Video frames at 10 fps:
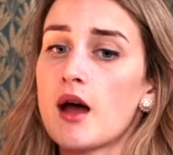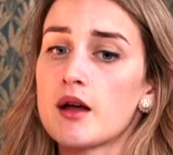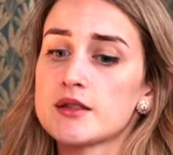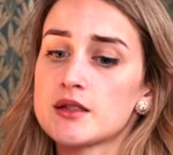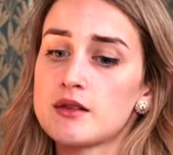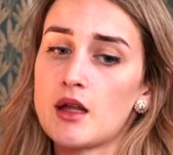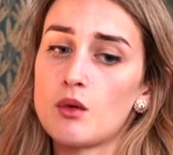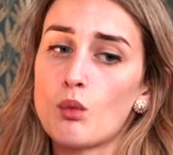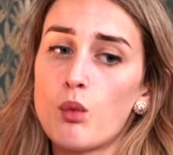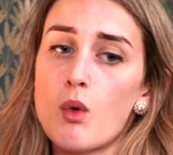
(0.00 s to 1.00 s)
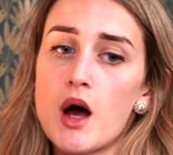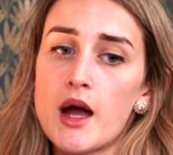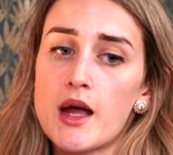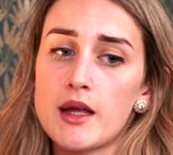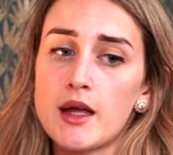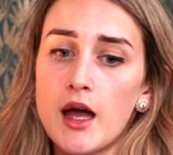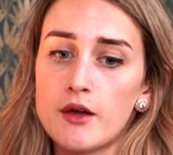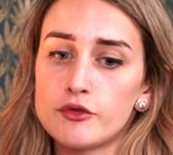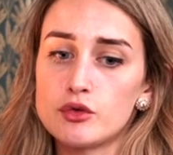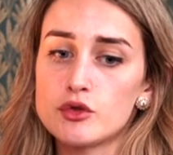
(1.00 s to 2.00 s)
ask then why
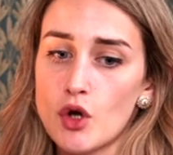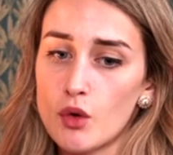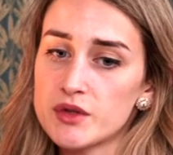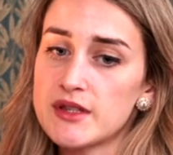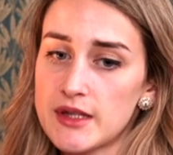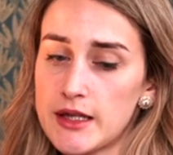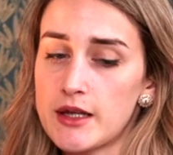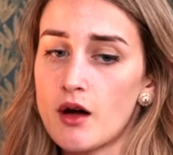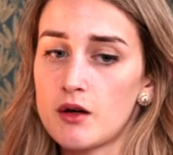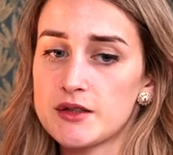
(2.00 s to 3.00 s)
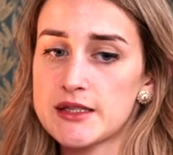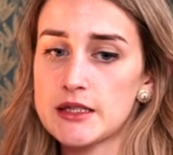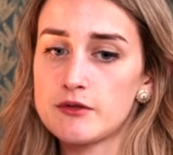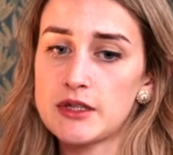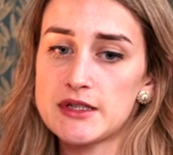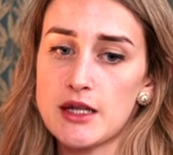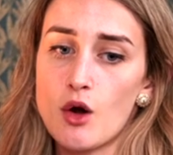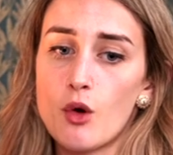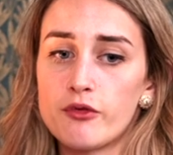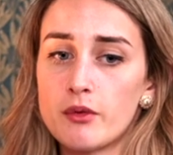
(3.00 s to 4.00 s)
have you chosen the ER instead of let's say
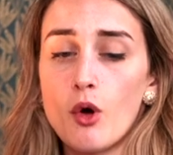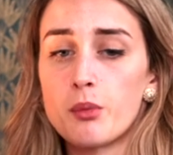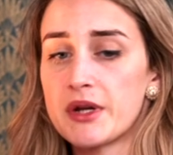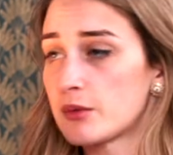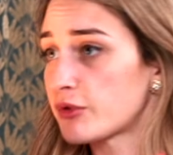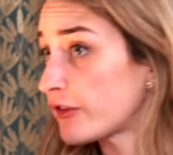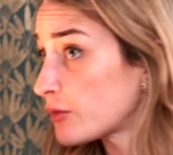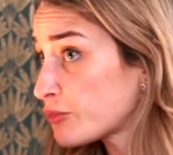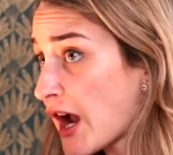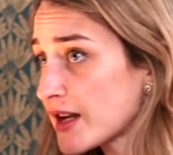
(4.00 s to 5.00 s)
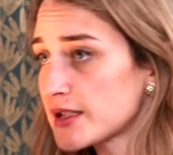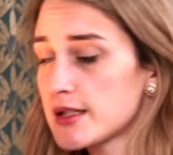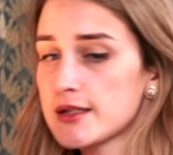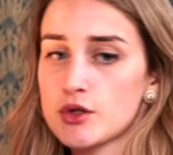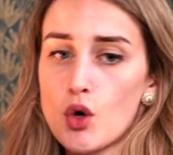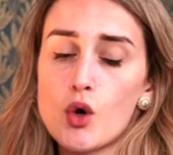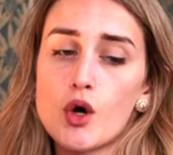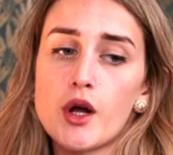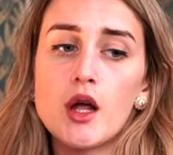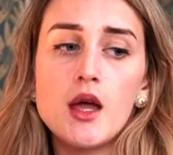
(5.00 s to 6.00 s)
opening a private practice mm-hmm.
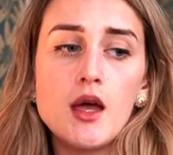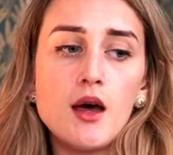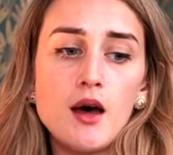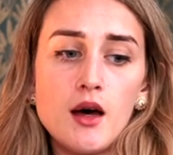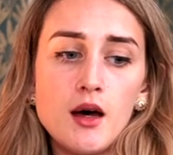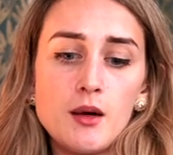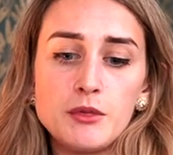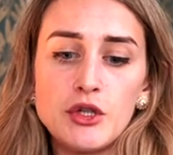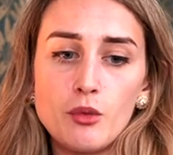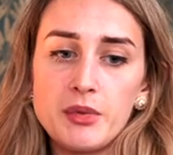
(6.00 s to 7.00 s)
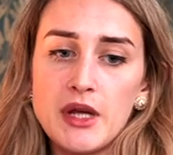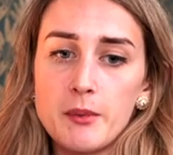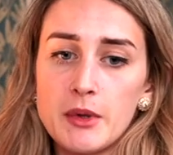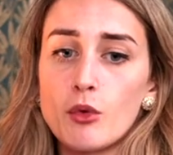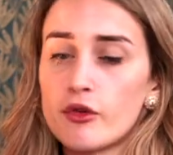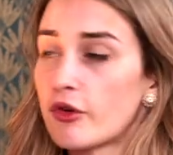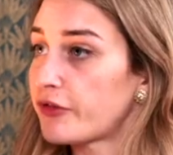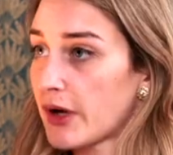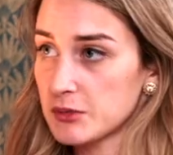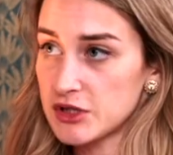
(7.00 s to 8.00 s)
or, um, you know, becoming more of a
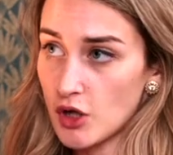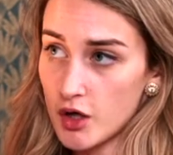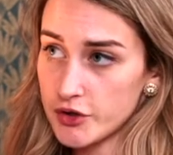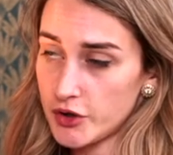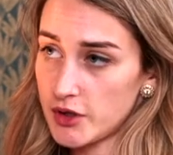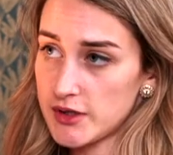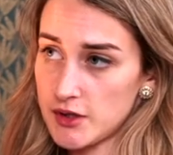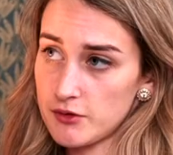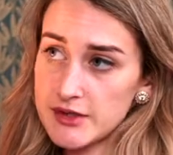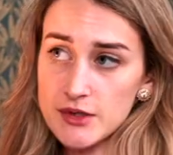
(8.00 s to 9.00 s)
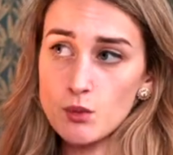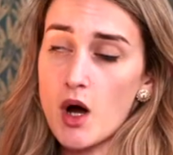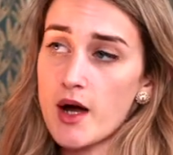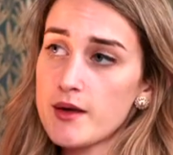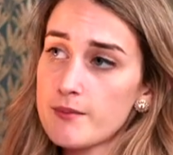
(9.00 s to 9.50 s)
family doctor? Is there a reason why?